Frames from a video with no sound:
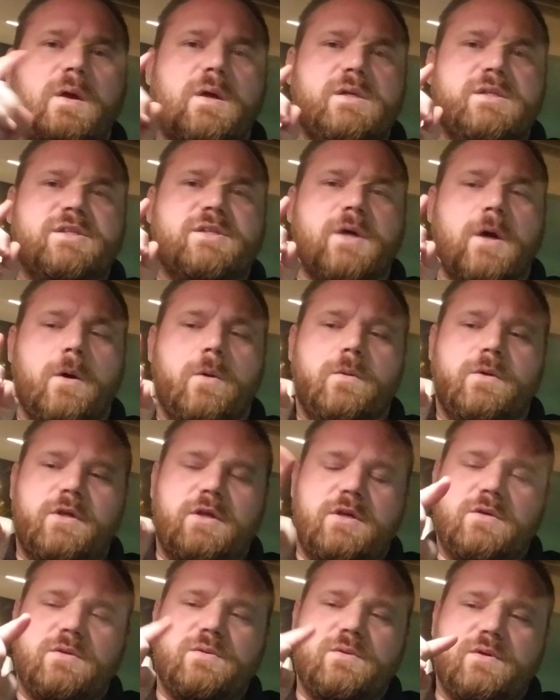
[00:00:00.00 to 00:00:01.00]
So
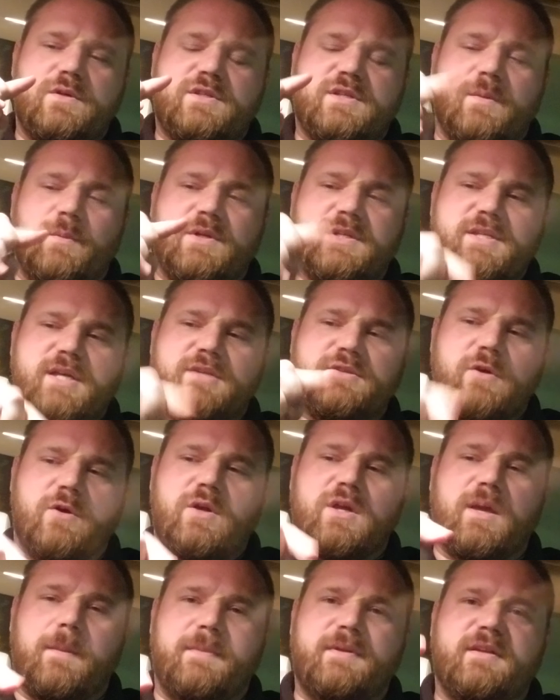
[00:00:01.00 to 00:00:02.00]
you someone says, Are you
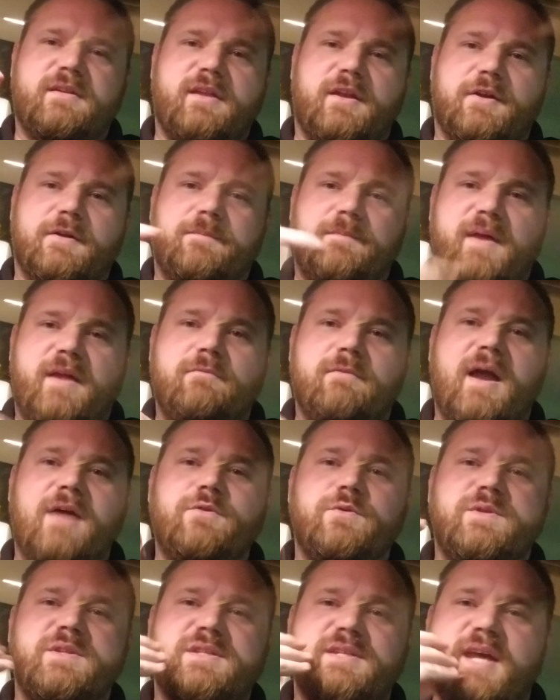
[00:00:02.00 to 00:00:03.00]
coming to dinner? And rather
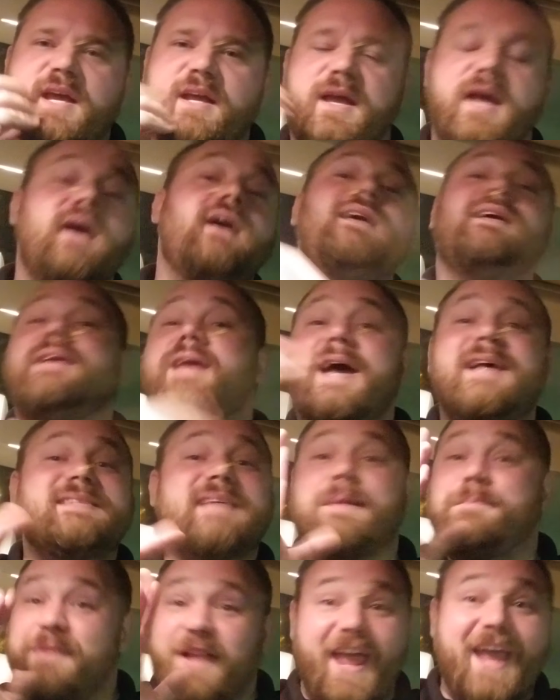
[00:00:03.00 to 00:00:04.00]
than saying, Yes,
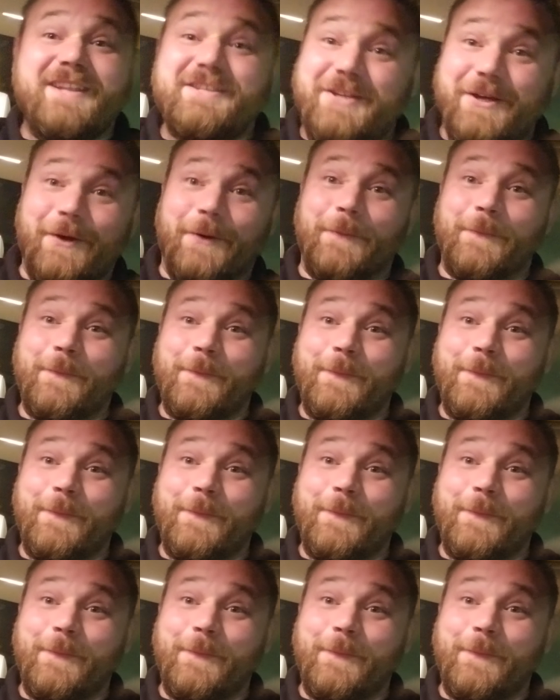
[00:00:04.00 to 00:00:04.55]
I plan to,